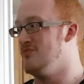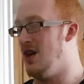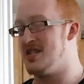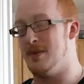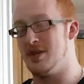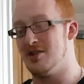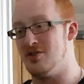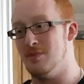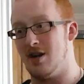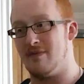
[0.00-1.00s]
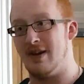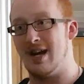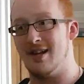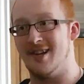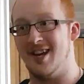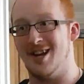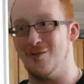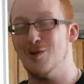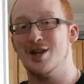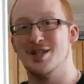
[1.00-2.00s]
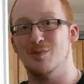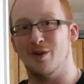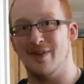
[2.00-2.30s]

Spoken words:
attempting to modify it in a reasonable